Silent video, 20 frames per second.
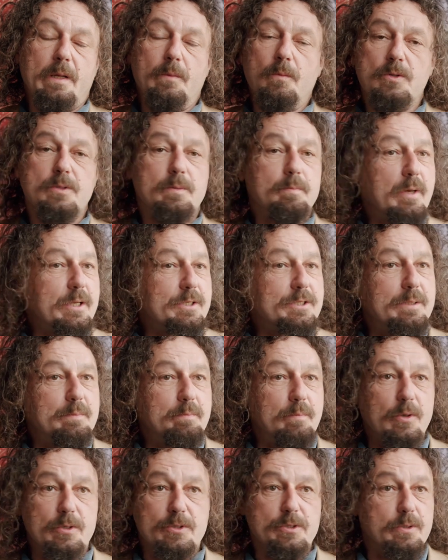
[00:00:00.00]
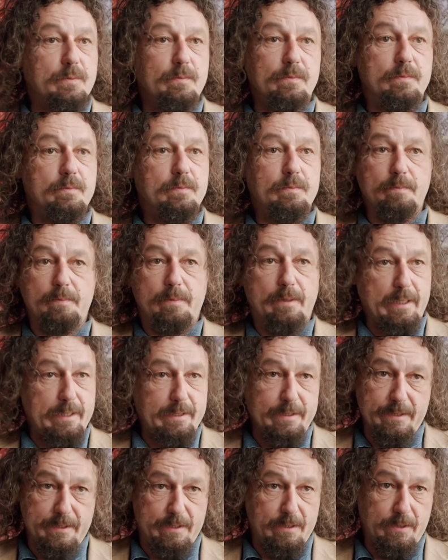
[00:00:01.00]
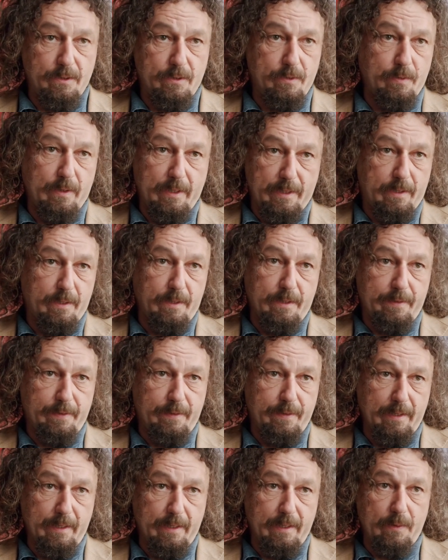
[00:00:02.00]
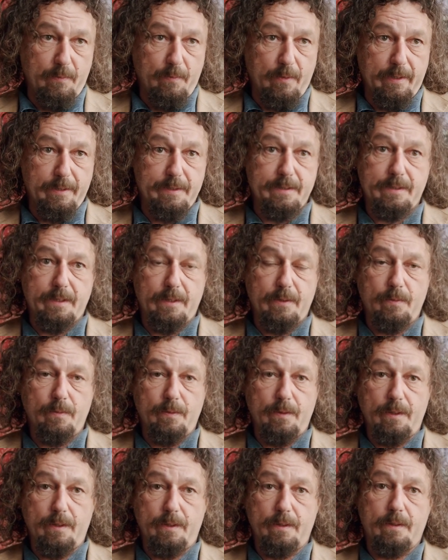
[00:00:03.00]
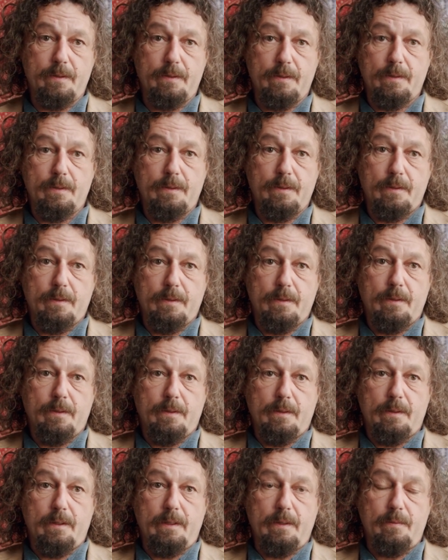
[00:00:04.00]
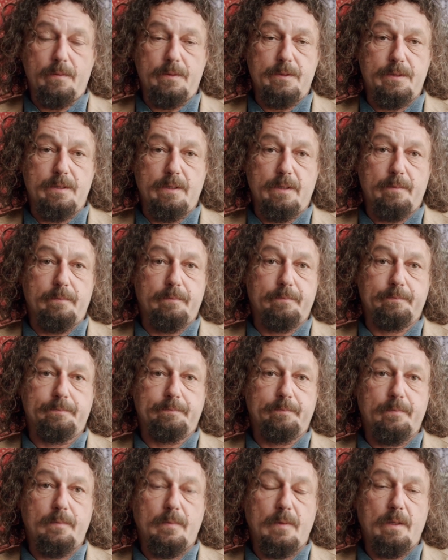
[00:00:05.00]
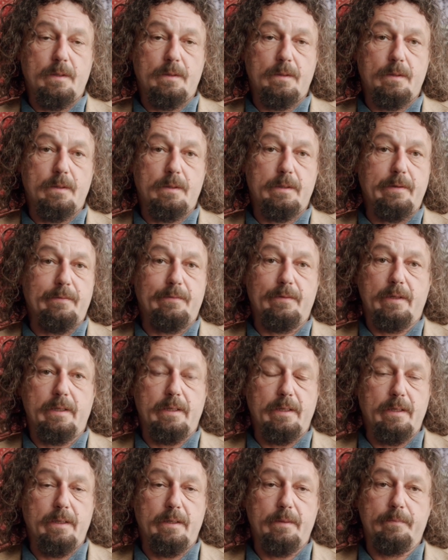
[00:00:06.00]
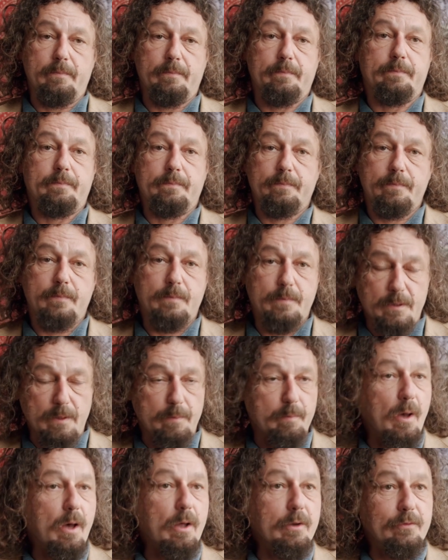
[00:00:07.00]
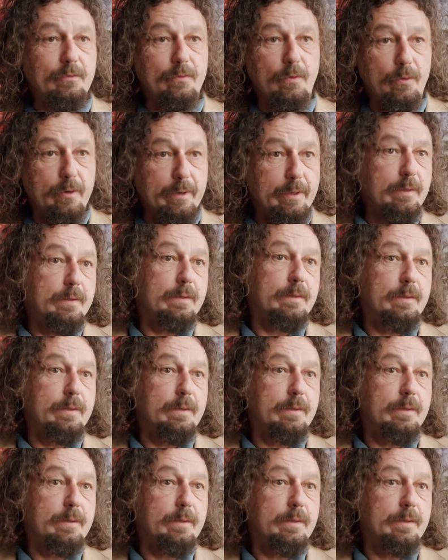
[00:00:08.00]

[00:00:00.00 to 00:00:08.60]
it wasn't much in Boscombe places to do that kind of thing anyway, so there was definitely demand for it.